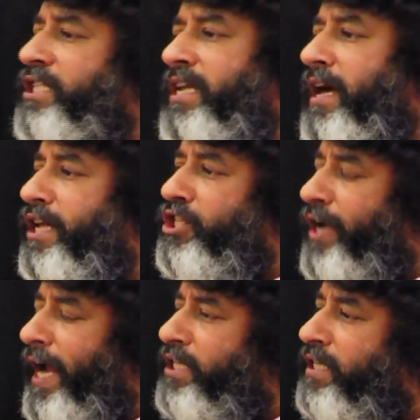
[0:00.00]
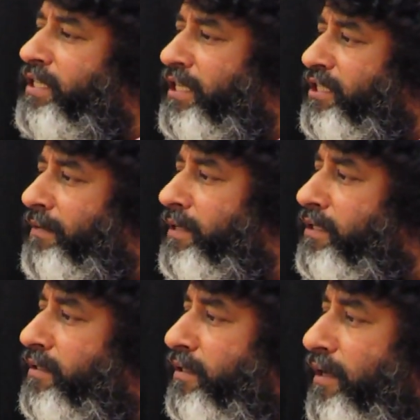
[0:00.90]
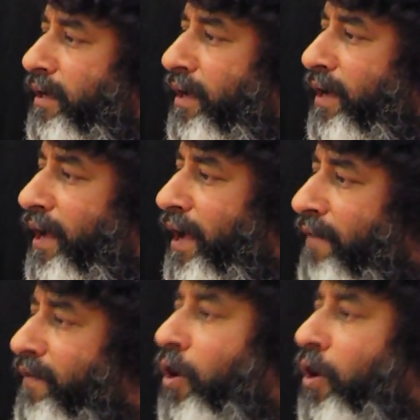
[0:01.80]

in our education system is we